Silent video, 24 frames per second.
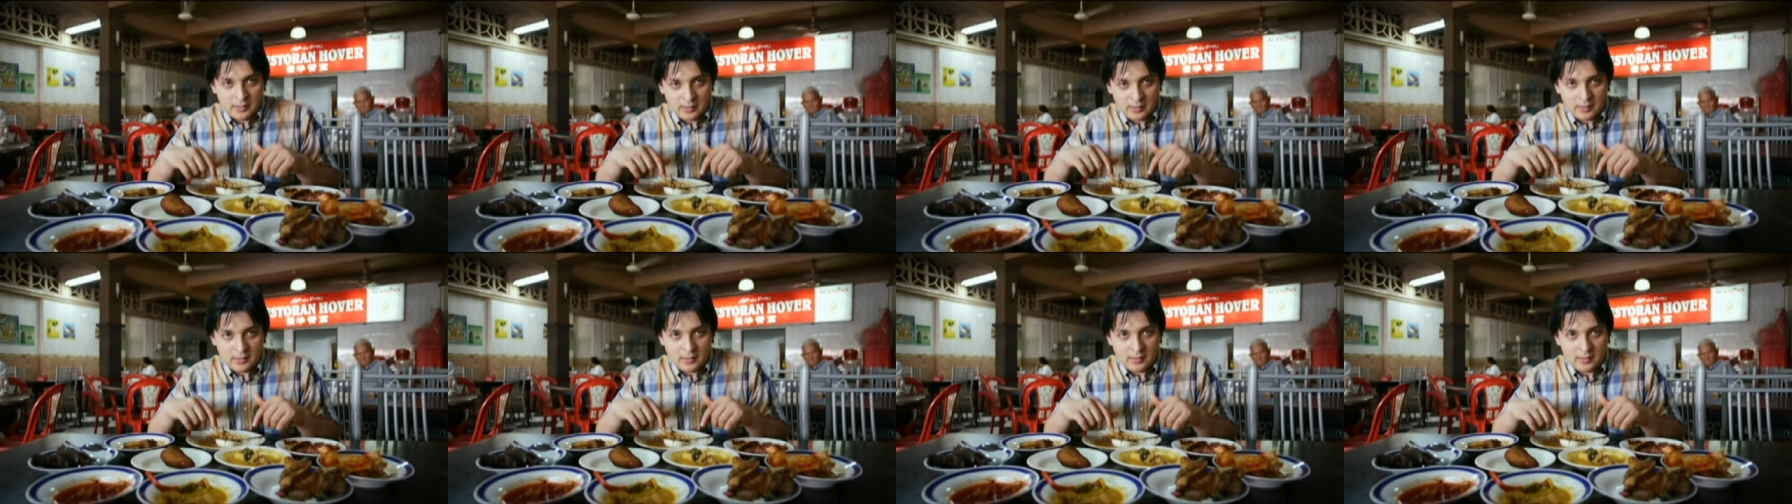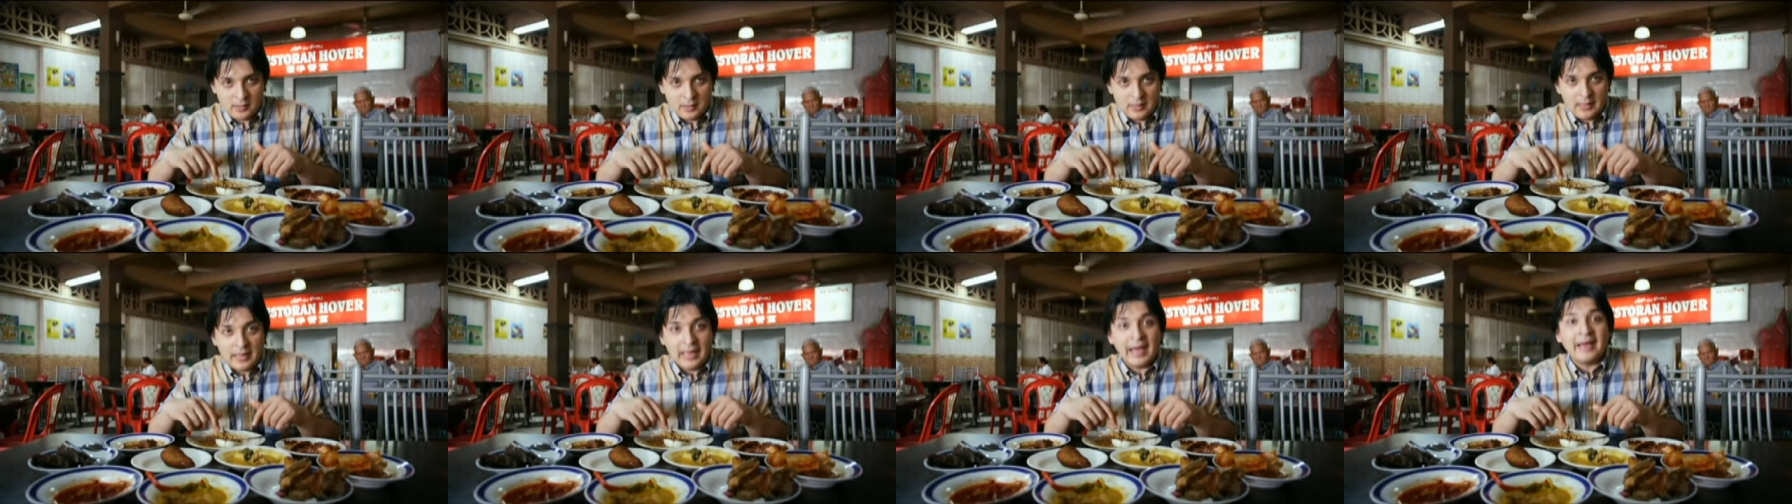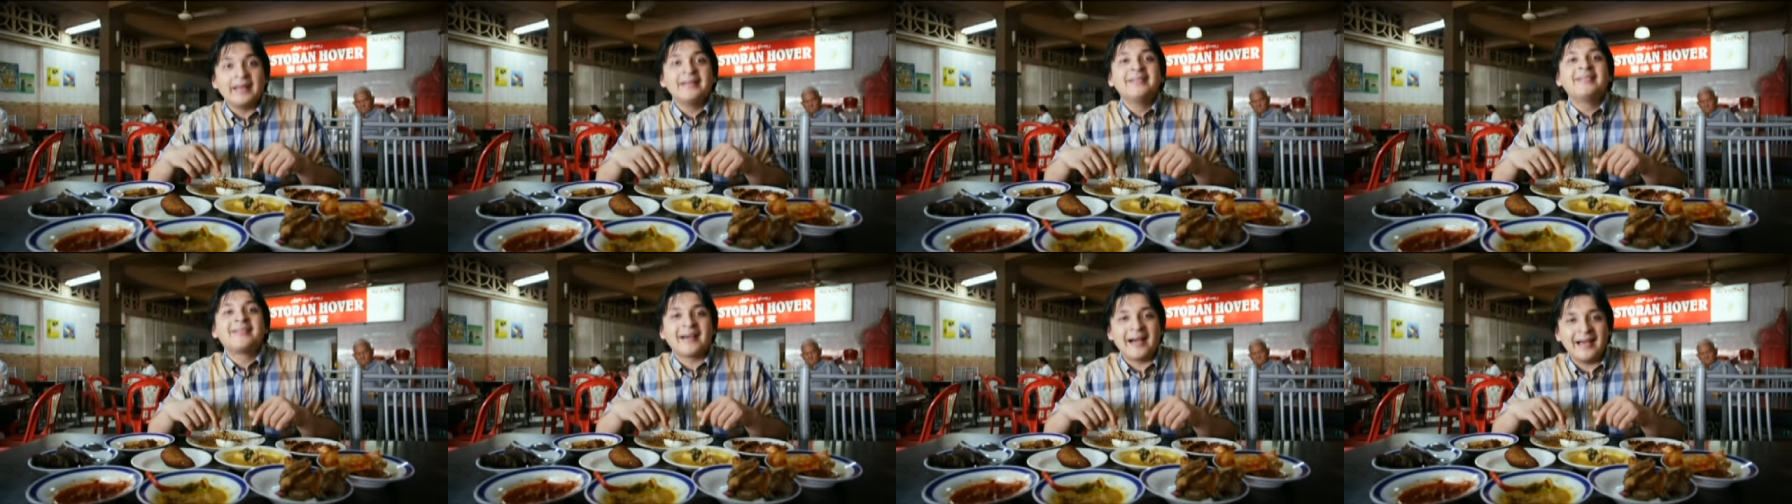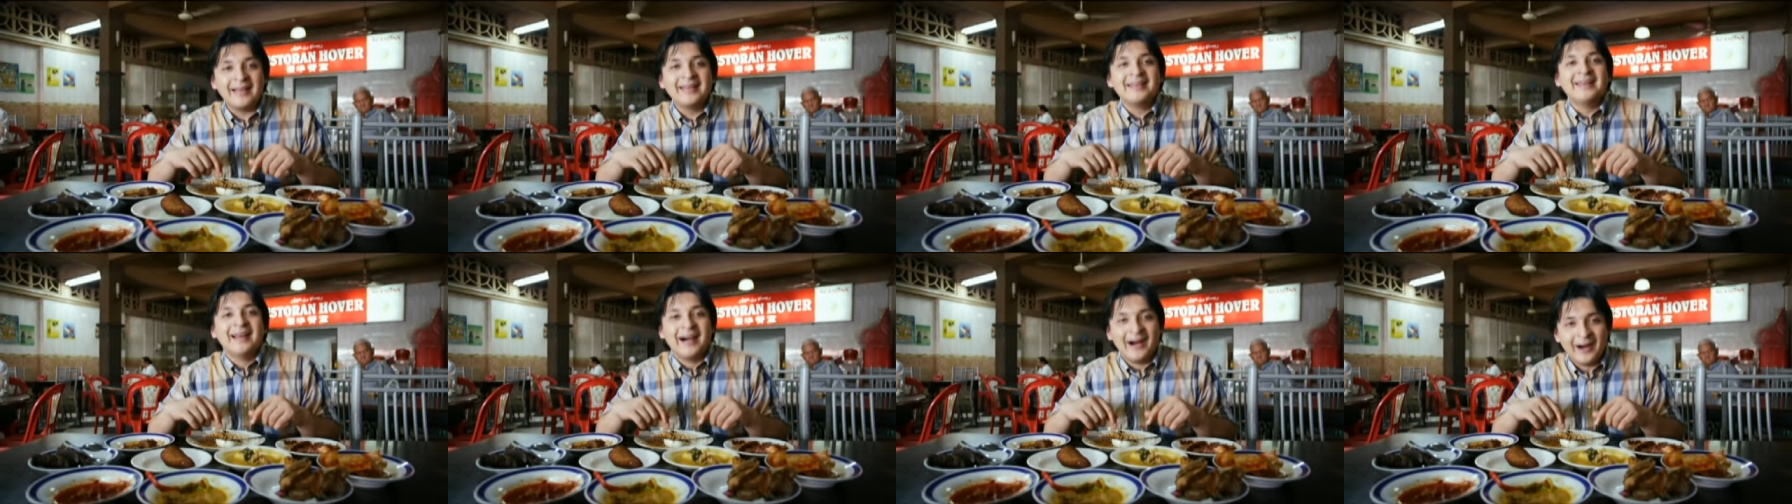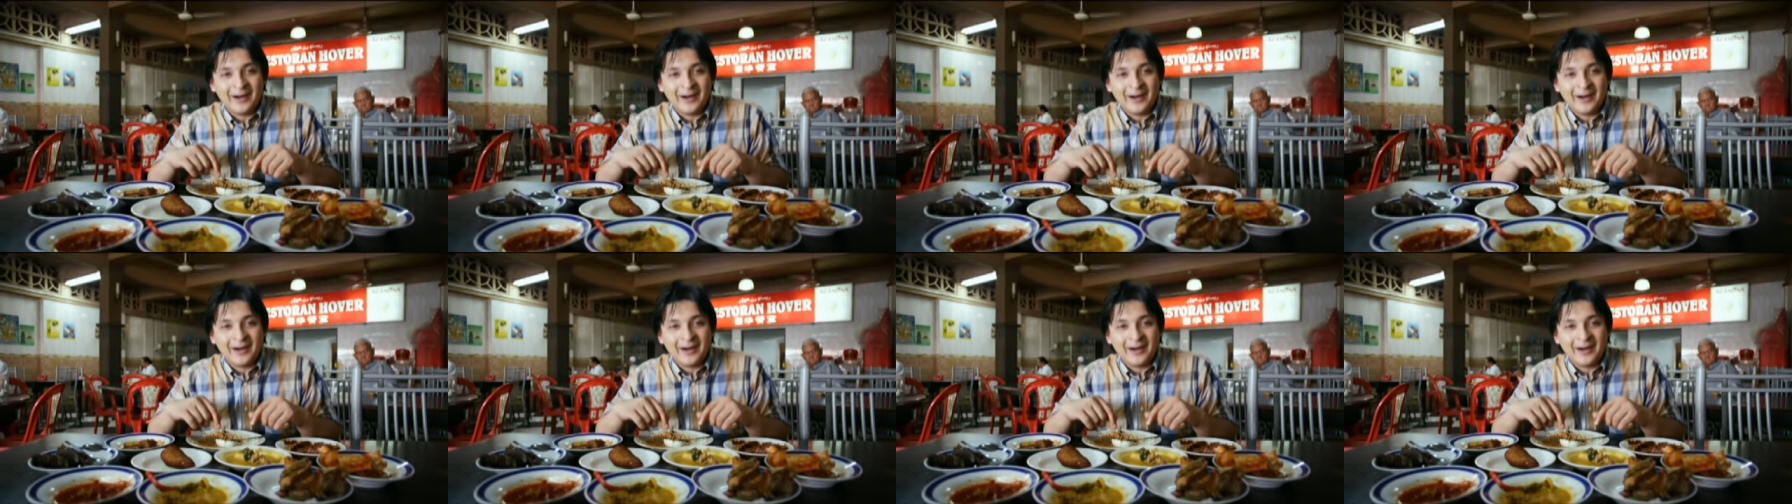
here and try it